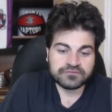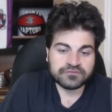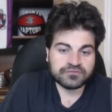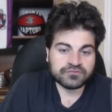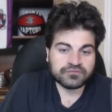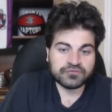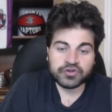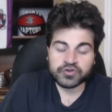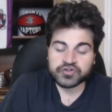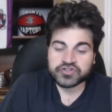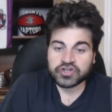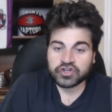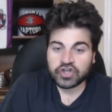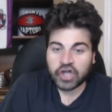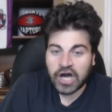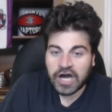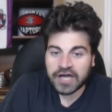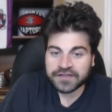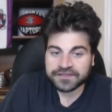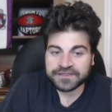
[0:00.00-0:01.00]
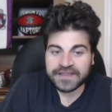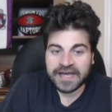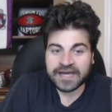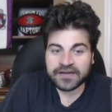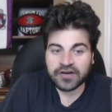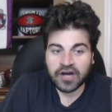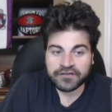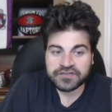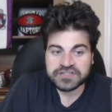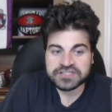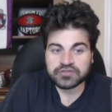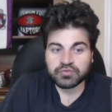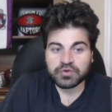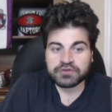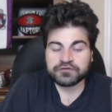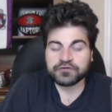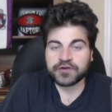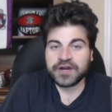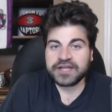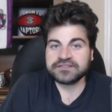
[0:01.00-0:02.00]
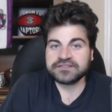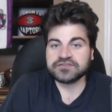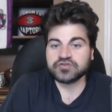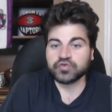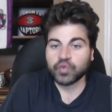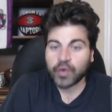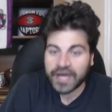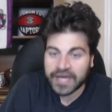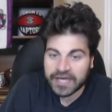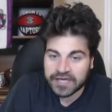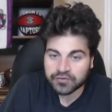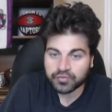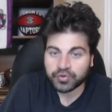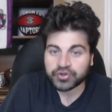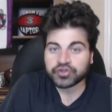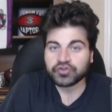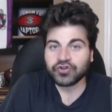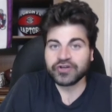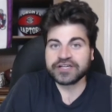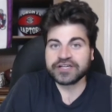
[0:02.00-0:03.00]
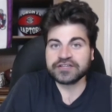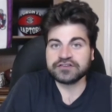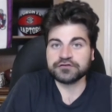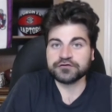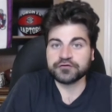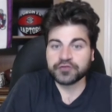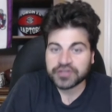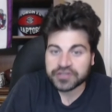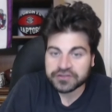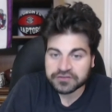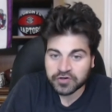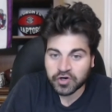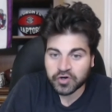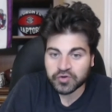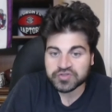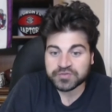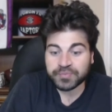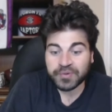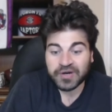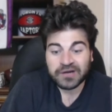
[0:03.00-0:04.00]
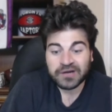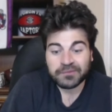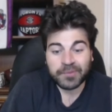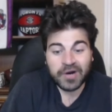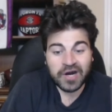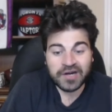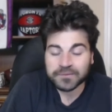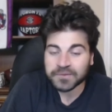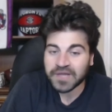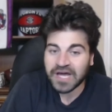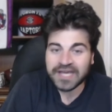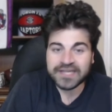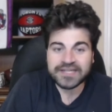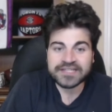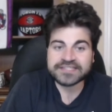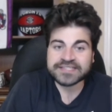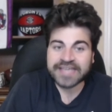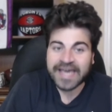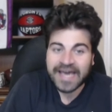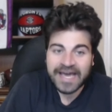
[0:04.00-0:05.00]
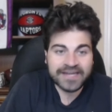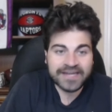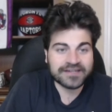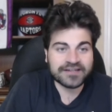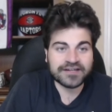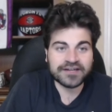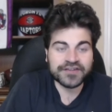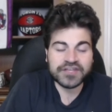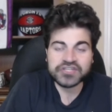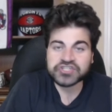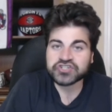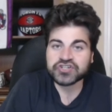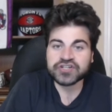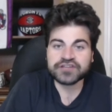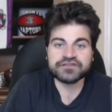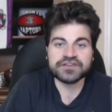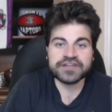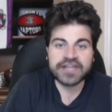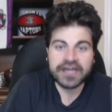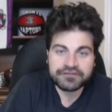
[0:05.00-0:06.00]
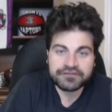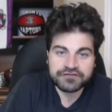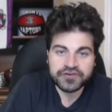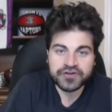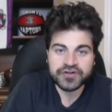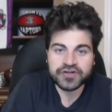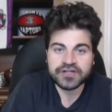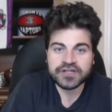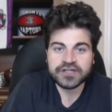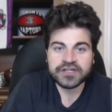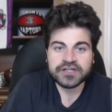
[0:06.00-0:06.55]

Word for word: there's a lot that obviously went France's way when you look at the free throws. But bottom line is Canada, they should have never